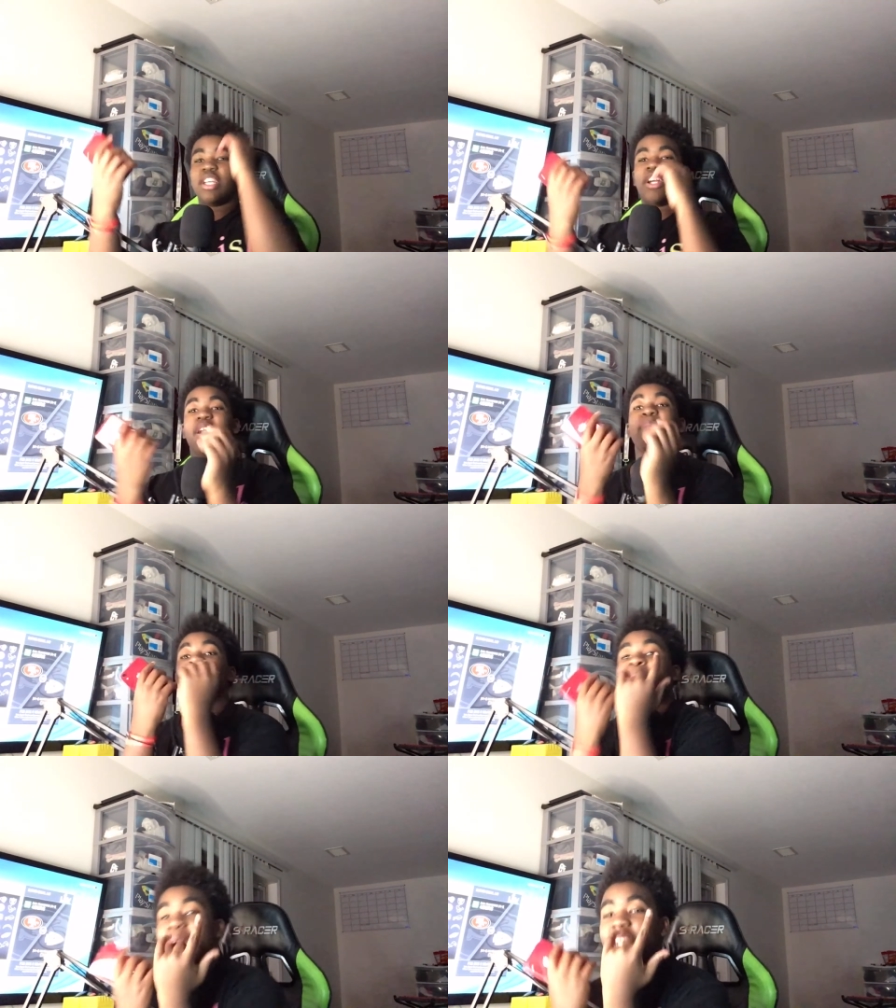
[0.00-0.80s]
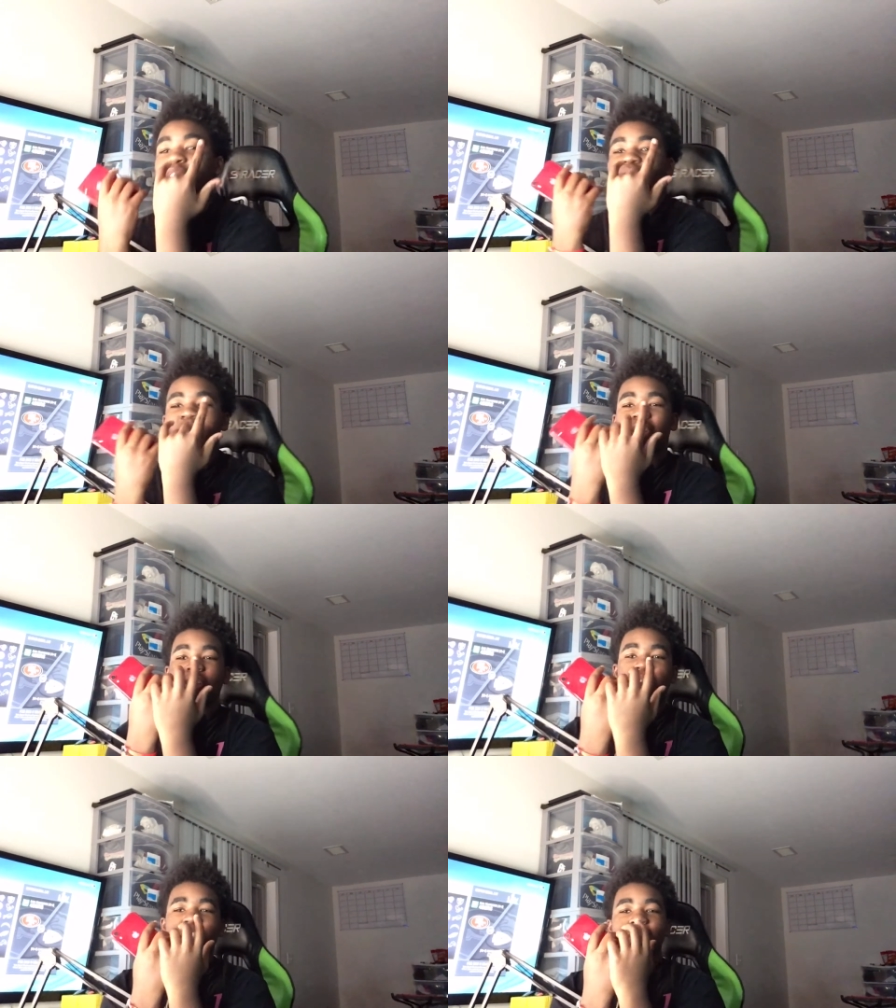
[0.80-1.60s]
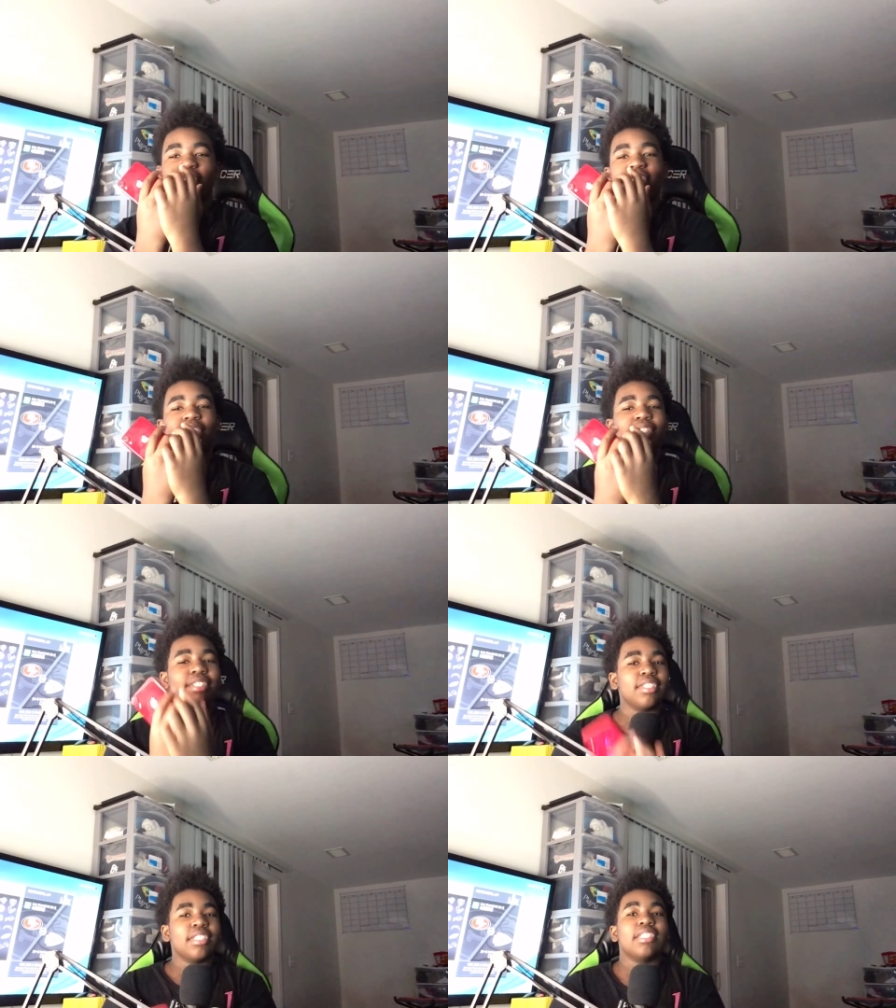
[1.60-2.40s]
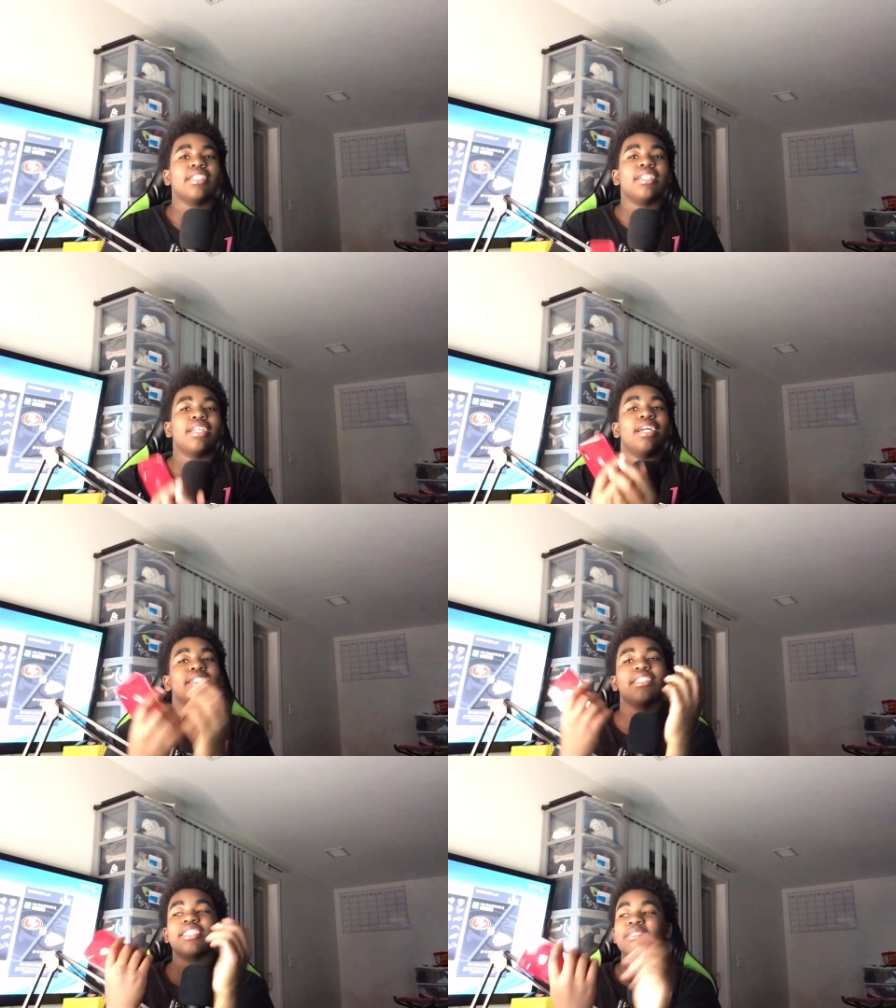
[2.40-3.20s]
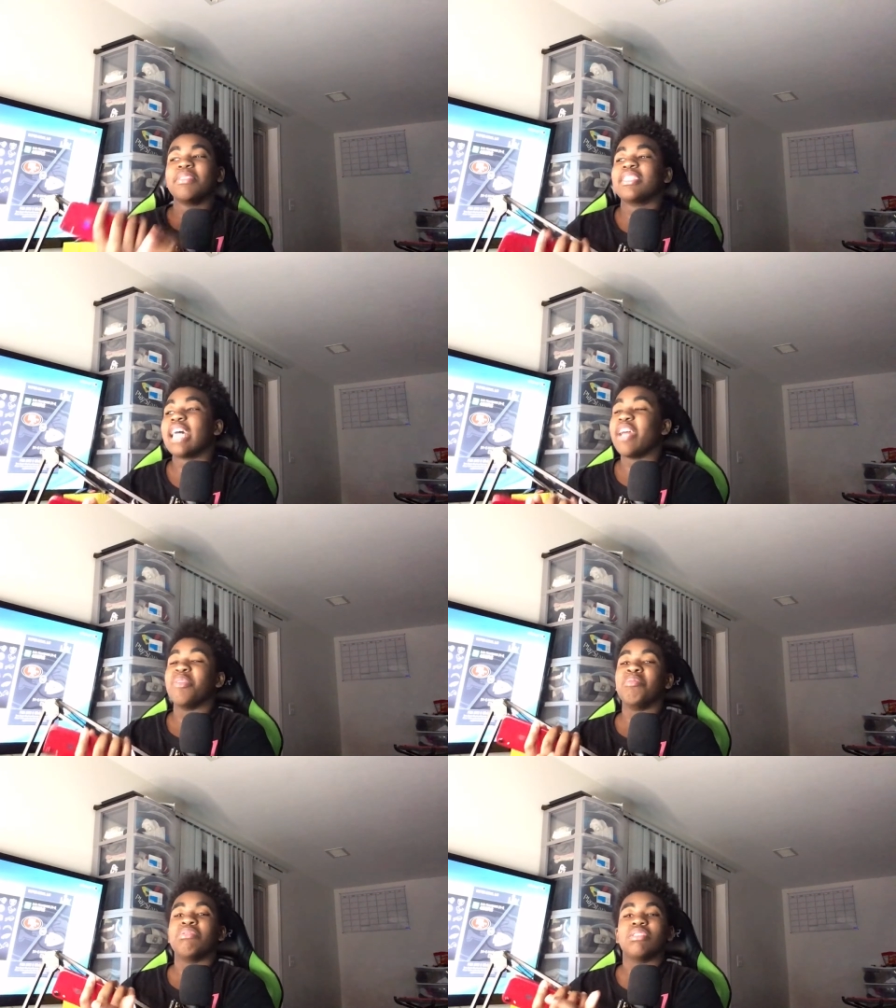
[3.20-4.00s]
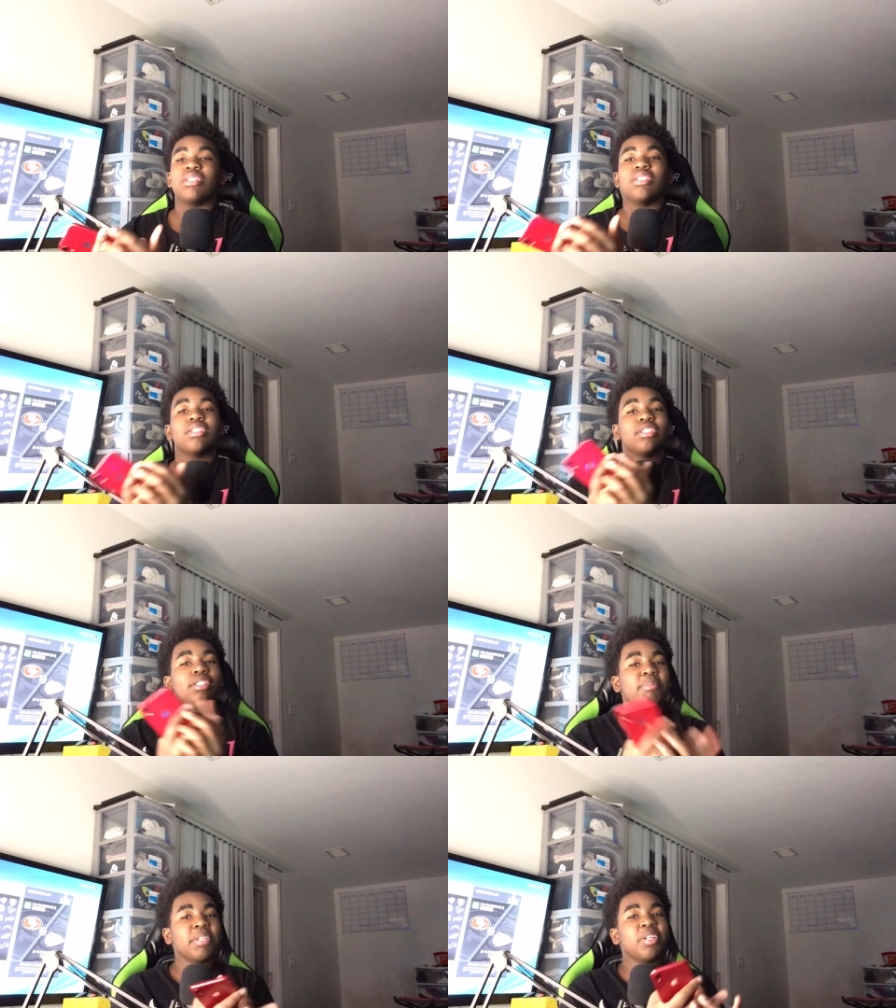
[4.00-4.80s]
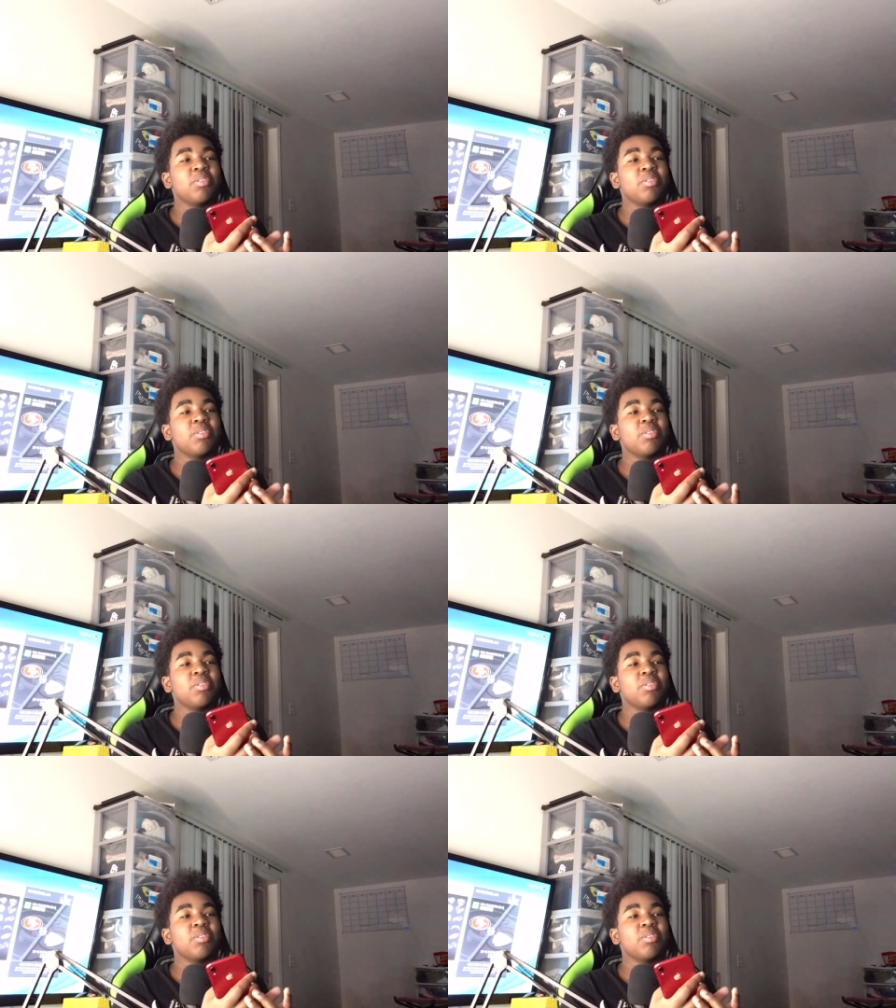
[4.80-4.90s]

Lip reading: JR. I'm back again in another video. As you can see by the title, the thumbnail,